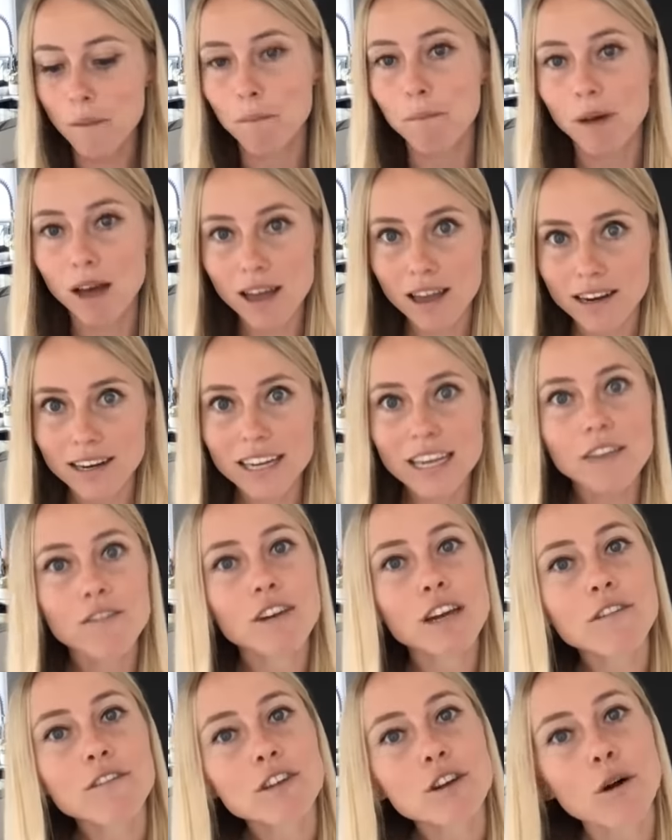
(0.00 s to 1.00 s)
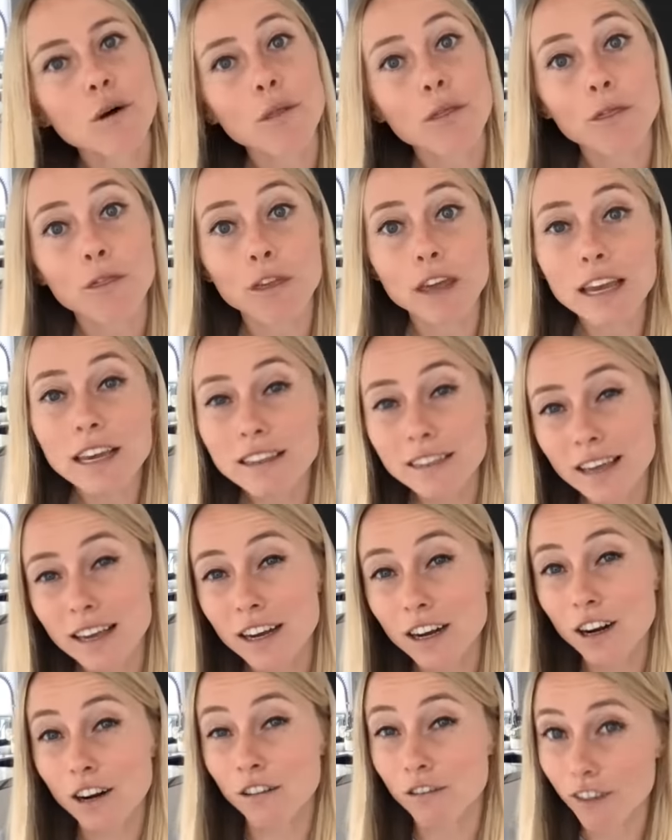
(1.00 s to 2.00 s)
But even if you don't think that
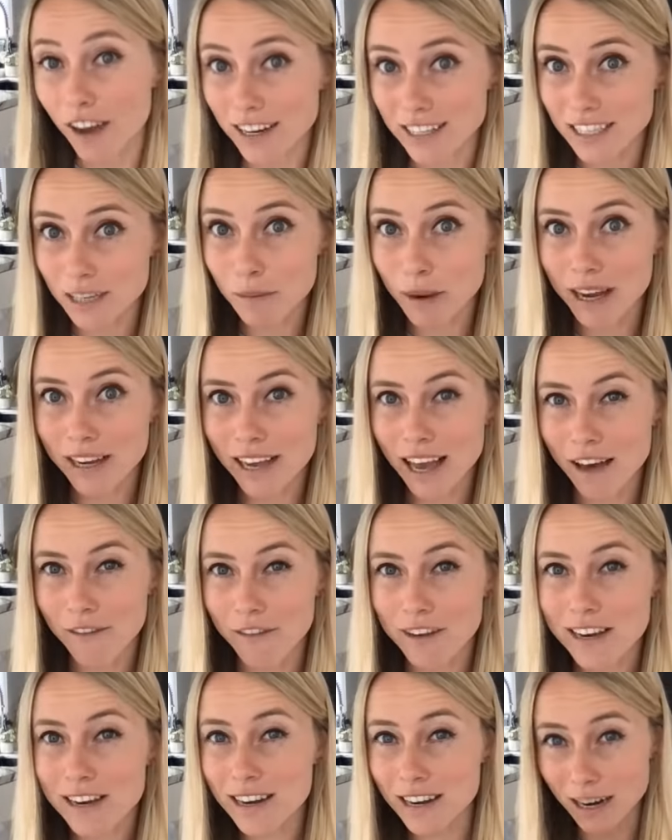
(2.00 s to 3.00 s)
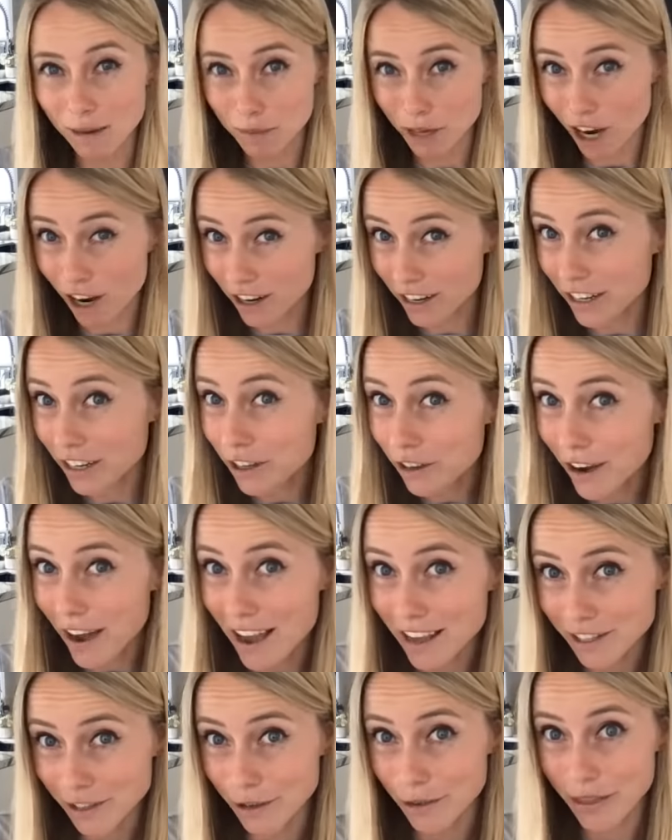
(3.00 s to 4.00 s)
you're affected by caffeine, and I'm talking to you
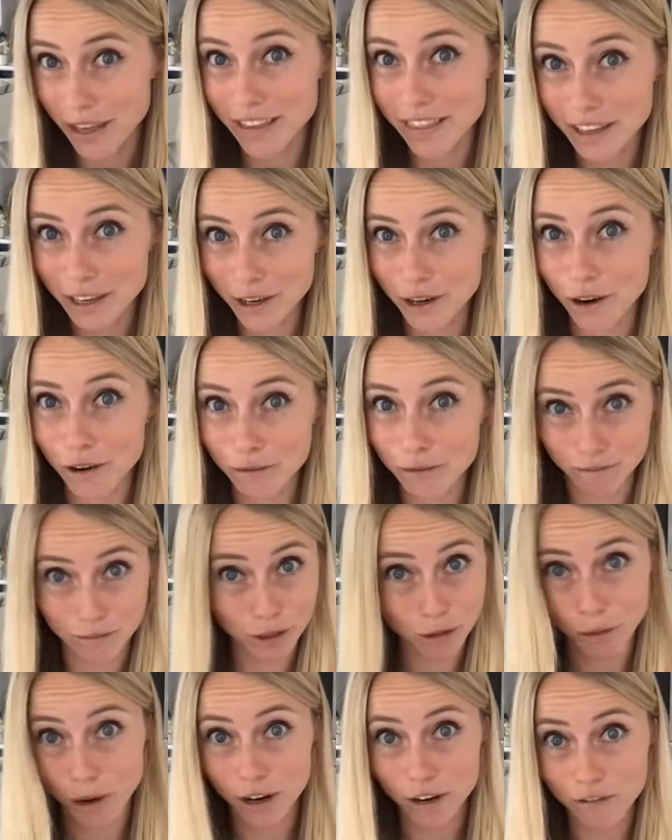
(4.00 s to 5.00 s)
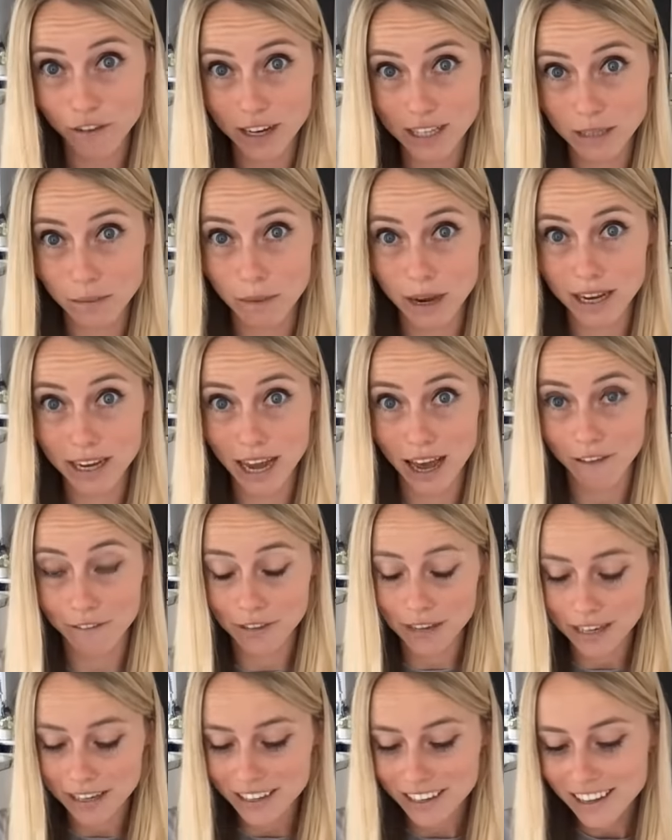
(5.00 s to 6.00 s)
guys who think that you don't, you aren't affected by
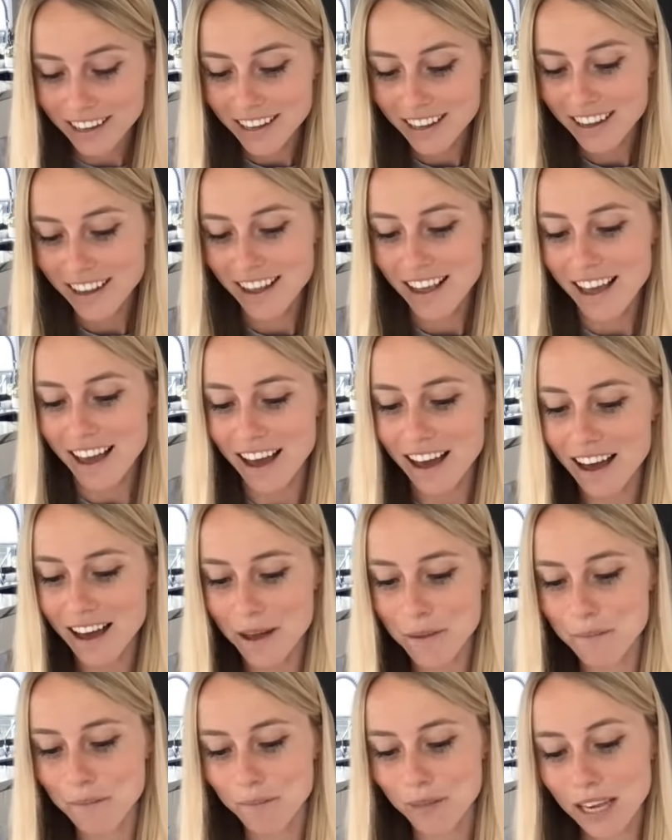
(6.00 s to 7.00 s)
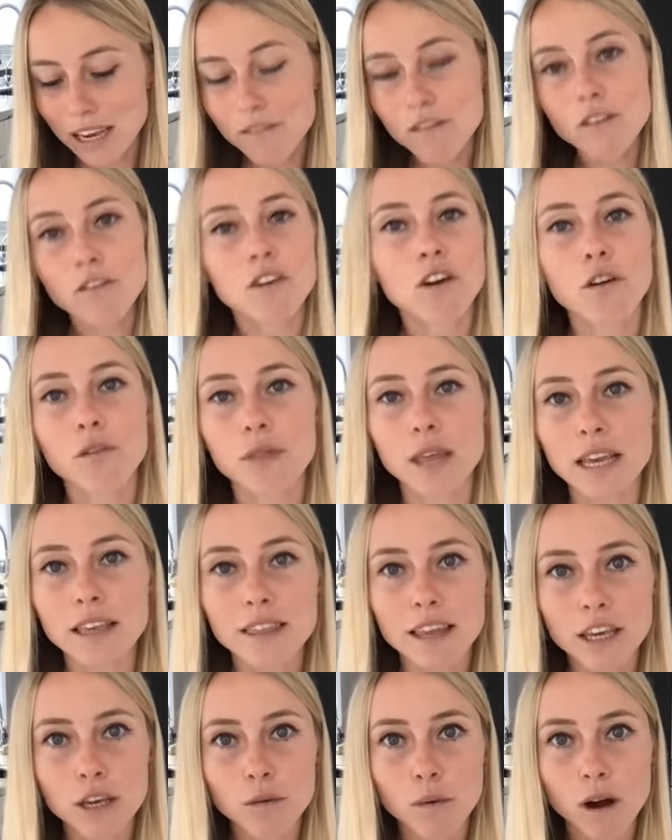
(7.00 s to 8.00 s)
caffeine, um, even if you don't think
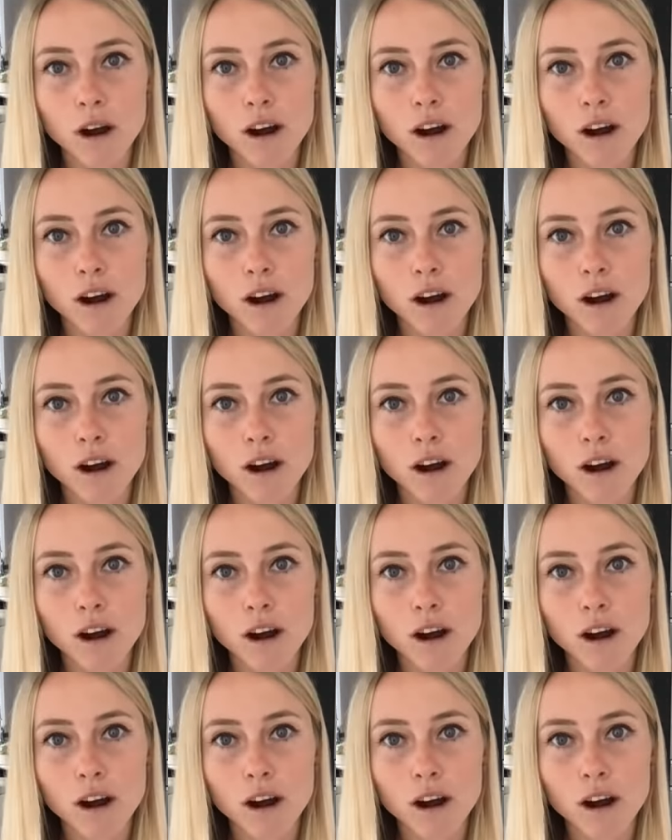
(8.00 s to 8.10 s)
that you